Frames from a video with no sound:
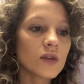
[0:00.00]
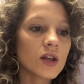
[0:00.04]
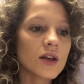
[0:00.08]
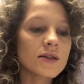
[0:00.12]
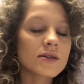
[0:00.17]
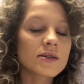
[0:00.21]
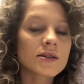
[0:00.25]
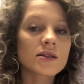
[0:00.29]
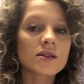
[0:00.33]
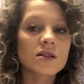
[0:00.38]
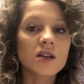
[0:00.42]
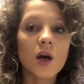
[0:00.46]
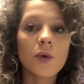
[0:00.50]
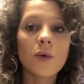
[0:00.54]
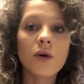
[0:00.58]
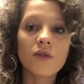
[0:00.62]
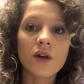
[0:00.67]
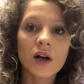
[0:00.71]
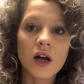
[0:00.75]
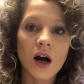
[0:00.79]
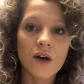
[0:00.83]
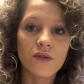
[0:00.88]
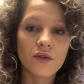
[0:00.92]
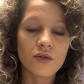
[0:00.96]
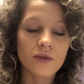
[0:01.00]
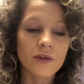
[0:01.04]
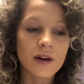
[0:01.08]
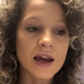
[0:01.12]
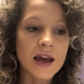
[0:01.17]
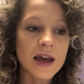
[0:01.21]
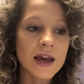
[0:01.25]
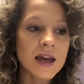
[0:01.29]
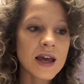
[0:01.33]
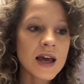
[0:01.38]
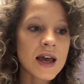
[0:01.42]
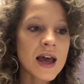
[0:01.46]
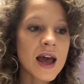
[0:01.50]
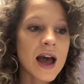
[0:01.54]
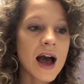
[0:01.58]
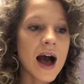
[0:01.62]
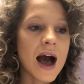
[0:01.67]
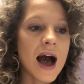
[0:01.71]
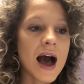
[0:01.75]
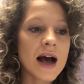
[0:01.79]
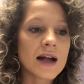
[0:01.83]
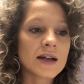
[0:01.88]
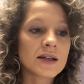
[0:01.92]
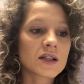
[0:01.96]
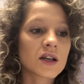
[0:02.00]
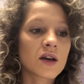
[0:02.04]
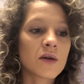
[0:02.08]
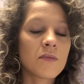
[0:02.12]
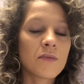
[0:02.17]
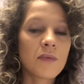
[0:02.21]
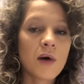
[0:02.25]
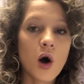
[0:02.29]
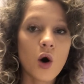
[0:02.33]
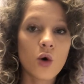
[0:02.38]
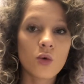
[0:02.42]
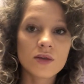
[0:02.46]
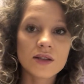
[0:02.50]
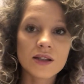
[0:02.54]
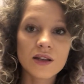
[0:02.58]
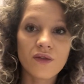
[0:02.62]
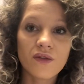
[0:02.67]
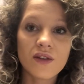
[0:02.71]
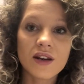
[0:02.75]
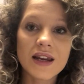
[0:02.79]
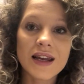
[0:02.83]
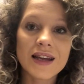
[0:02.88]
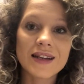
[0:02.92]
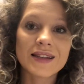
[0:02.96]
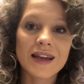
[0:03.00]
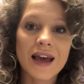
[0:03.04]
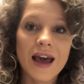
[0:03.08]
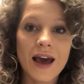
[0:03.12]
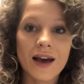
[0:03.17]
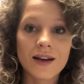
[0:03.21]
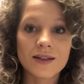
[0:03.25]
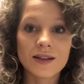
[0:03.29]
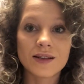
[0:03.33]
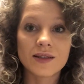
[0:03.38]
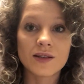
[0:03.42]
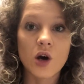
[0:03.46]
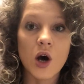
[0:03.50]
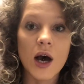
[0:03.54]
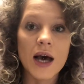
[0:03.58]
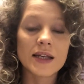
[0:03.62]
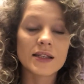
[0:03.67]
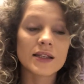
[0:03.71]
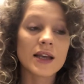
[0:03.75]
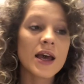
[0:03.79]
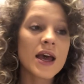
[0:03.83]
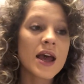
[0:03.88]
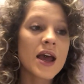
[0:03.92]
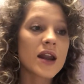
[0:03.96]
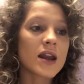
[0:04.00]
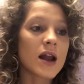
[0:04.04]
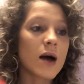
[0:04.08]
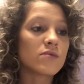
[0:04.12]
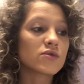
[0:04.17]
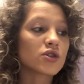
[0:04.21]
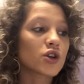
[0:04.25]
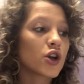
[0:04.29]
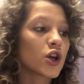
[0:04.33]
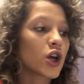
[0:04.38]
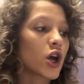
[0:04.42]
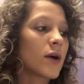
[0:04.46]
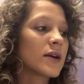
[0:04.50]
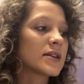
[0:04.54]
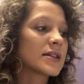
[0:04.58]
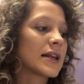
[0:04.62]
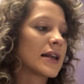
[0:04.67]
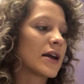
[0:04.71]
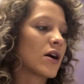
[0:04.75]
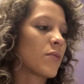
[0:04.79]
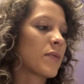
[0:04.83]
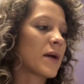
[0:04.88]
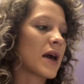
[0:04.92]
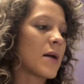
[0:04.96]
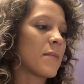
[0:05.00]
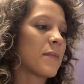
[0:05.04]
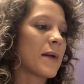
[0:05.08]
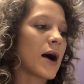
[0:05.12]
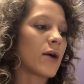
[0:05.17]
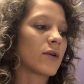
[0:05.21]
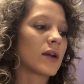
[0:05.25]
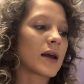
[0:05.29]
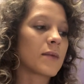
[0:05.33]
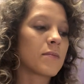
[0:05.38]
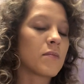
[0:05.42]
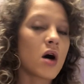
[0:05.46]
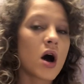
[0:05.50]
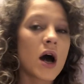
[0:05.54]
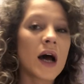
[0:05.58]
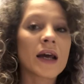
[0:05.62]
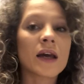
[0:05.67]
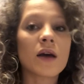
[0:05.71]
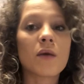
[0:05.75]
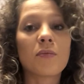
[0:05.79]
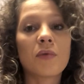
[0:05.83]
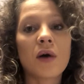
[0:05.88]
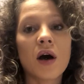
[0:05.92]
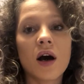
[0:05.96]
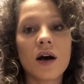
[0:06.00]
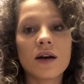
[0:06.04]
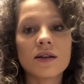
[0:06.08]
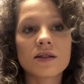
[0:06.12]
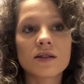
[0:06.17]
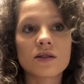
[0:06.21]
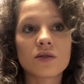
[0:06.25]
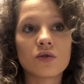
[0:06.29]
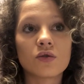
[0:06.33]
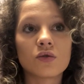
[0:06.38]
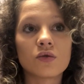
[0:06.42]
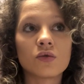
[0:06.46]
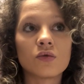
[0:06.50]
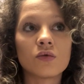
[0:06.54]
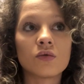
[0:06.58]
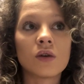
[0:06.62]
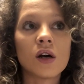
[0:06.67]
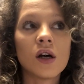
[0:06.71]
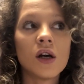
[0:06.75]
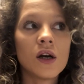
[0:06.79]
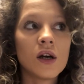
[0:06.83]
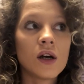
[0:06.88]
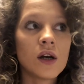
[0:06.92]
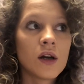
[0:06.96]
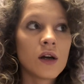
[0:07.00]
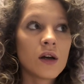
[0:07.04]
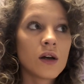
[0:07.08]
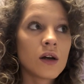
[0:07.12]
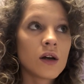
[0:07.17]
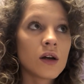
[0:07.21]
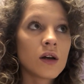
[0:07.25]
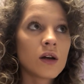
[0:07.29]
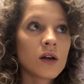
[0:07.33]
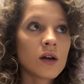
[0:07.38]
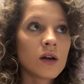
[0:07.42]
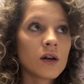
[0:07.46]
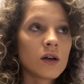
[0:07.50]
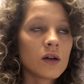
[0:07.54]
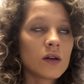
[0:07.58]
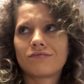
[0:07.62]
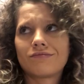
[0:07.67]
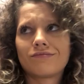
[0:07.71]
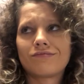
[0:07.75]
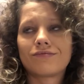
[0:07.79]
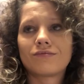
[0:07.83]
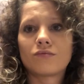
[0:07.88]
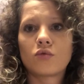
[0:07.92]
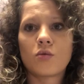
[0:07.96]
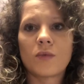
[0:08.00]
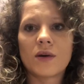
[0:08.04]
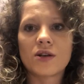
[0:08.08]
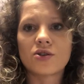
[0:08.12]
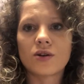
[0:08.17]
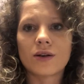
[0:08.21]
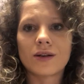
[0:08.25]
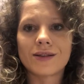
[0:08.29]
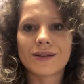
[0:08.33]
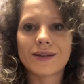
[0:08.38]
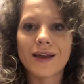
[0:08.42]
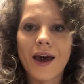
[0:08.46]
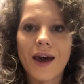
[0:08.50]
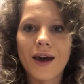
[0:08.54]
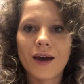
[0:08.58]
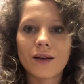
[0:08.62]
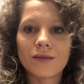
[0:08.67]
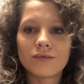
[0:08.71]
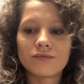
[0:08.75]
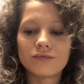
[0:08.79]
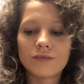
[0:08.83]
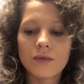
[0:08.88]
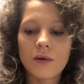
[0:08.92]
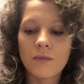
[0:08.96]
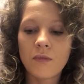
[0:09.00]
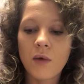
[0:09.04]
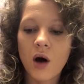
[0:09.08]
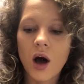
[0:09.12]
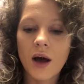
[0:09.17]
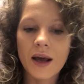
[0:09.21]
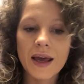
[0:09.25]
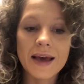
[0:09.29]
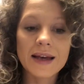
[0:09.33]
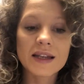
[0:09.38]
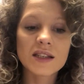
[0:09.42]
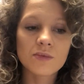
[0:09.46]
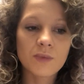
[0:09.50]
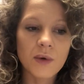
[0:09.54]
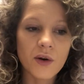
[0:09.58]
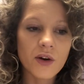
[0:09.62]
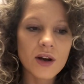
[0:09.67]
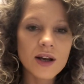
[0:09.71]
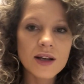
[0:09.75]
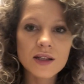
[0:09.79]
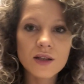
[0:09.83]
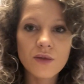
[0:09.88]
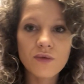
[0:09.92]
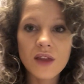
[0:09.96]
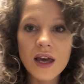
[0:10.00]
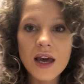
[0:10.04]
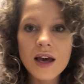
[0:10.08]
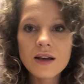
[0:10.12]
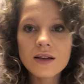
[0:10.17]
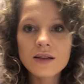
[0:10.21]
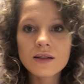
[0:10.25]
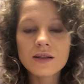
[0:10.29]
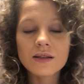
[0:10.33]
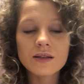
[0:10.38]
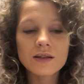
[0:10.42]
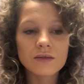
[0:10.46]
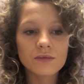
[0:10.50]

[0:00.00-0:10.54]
slower recovery, and compulsive need to exercise. Now I'm just going to go into a little bit about like my personal, what am I trying to say, my experience of this,